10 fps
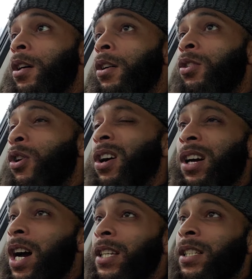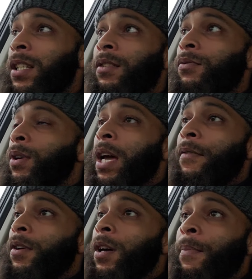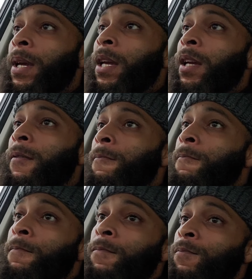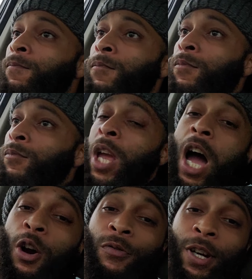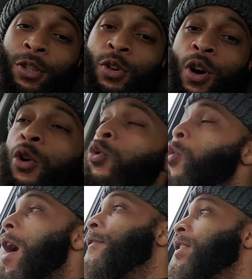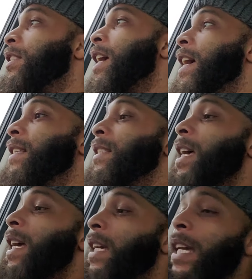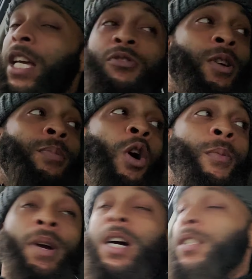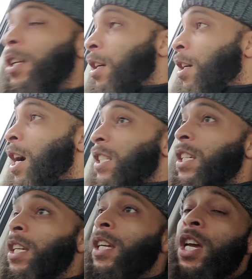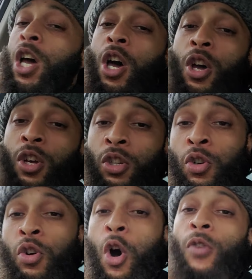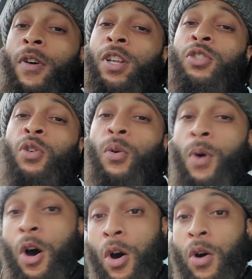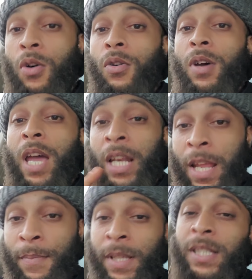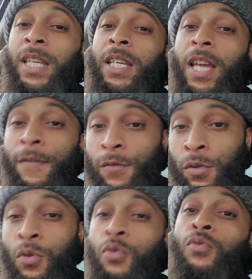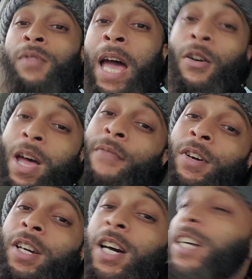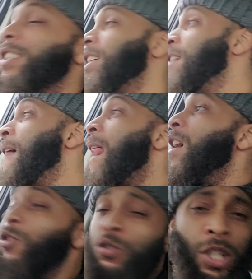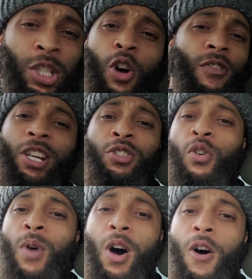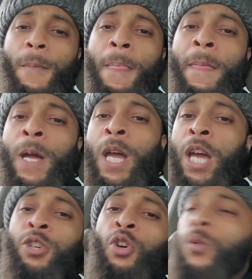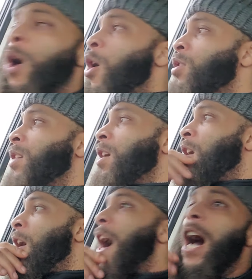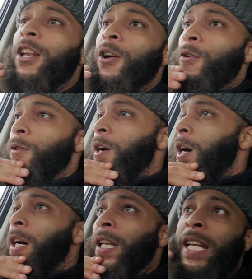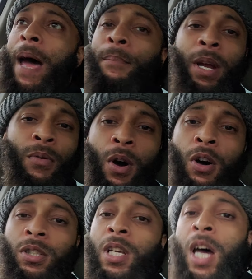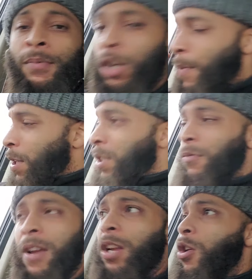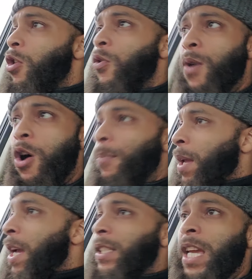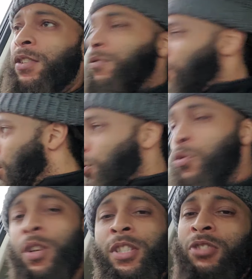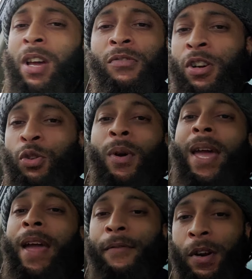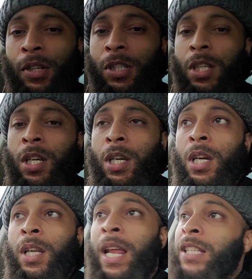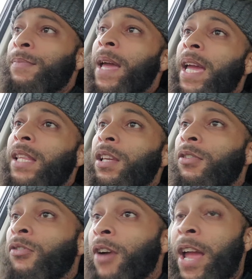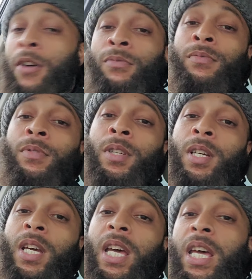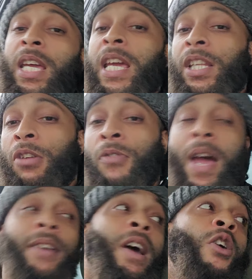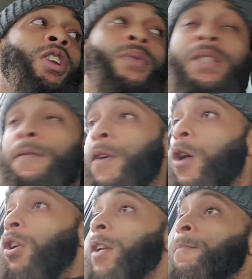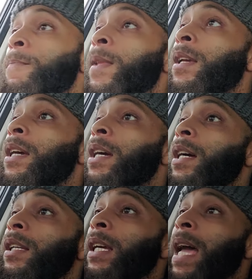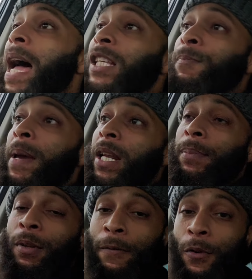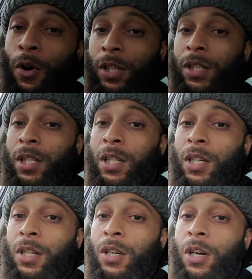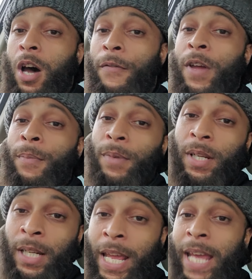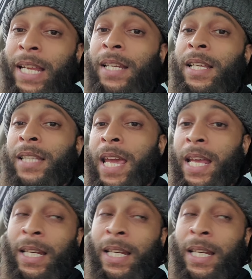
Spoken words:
You know, concussion, whatever. I mean, y'all go run into it. Whoever says he injury prone because of the concussion, you go run into a wall and let me see if you not going to have a concussion. You just go run into a wall. And, you know, walls are hollow. They're not brick walls. I'm talking about just a regular old wall, plain Jane. Just run through it. Just try to run through it head first. Now, this man hit the ground. He hit the ground. Not only was he falling, the guy sped up the force of him landing, his head